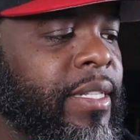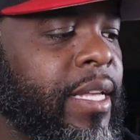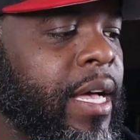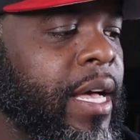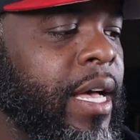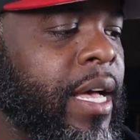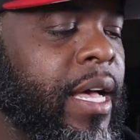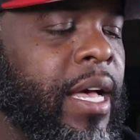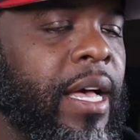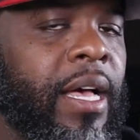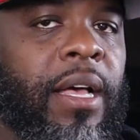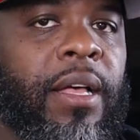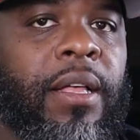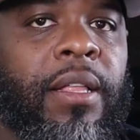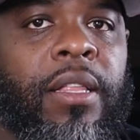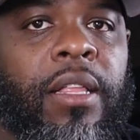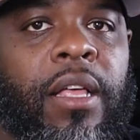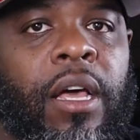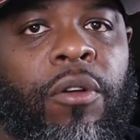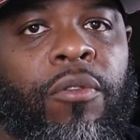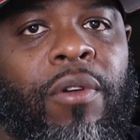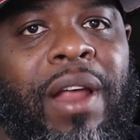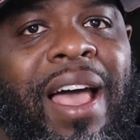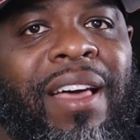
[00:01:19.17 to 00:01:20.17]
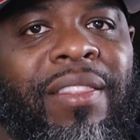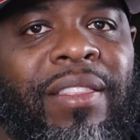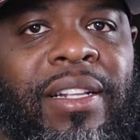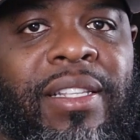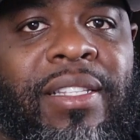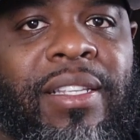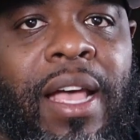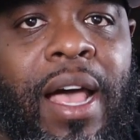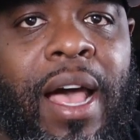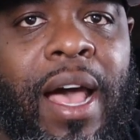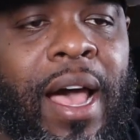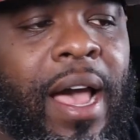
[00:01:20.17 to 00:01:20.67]
around the
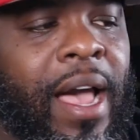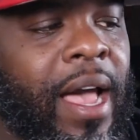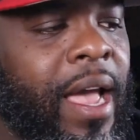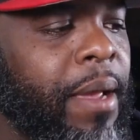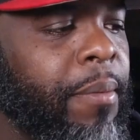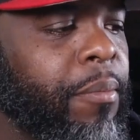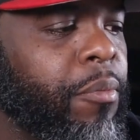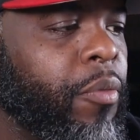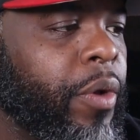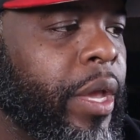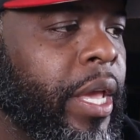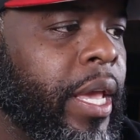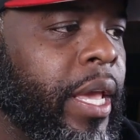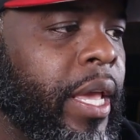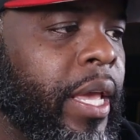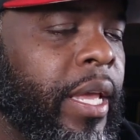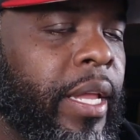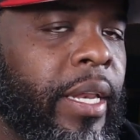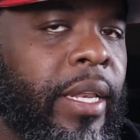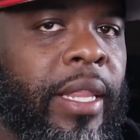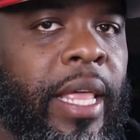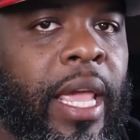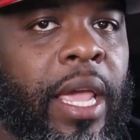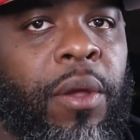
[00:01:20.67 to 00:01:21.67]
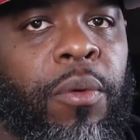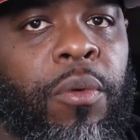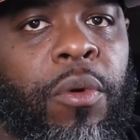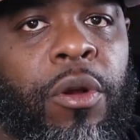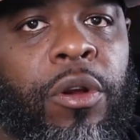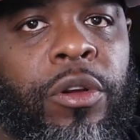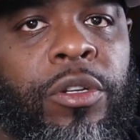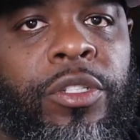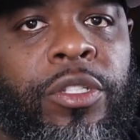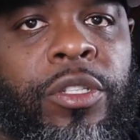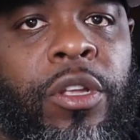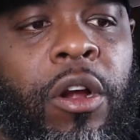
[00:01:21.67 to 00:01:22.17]
time when they
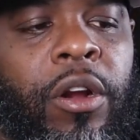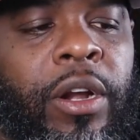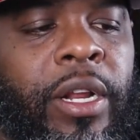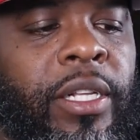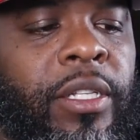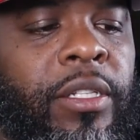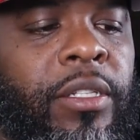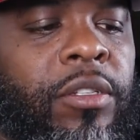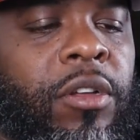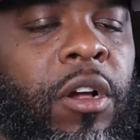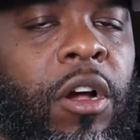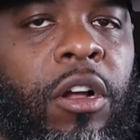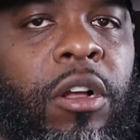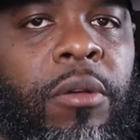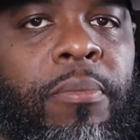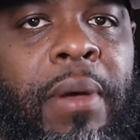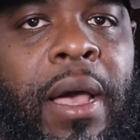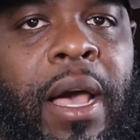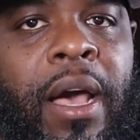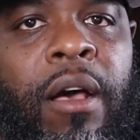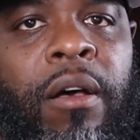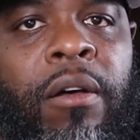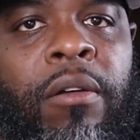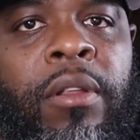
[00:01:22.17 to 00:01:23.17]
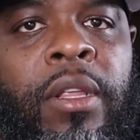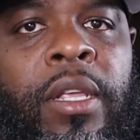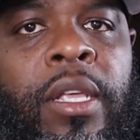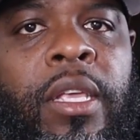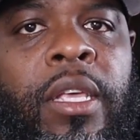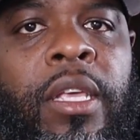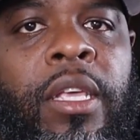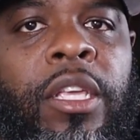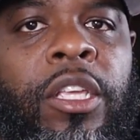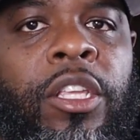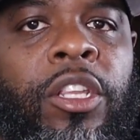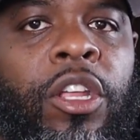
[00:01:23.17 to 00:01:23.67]
were starting to talk about,
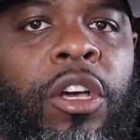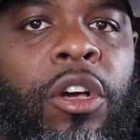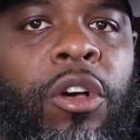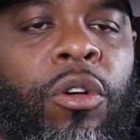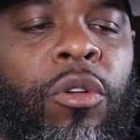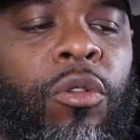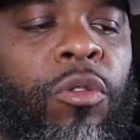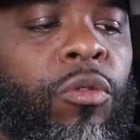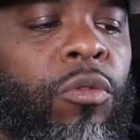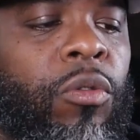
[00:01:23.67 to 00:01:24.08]
you know,